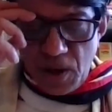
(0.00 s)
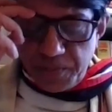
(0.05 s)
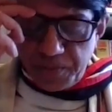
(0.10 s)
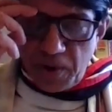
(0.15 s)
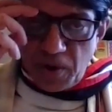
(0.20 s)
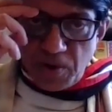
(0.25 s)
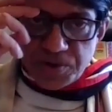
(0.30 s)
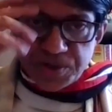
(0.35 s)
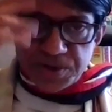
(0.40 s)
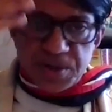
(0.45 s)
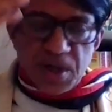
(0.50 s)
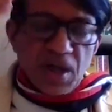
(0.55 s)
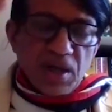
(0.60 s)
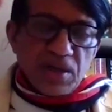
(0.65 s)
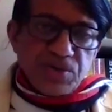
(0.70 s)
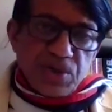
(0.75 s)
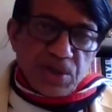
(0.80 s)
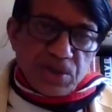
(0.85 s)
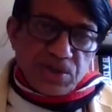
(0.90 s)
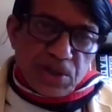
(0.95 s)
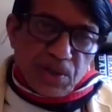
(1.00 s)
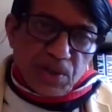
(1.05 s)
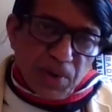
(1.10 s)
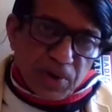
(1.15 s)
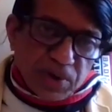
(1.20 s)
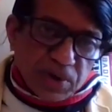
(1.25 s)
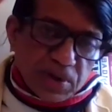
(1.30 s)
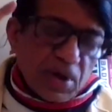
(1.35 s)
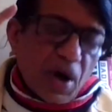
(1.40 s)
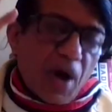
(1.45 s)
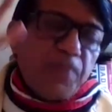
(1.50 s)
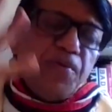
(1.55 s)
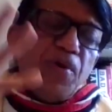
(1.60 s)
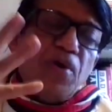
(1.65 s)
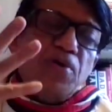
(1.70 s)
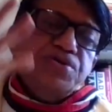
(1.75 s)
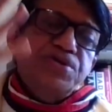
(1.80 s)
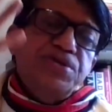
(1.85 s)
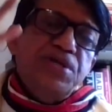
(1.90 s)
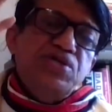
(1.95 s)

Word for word: Of course, the Jivan, of course,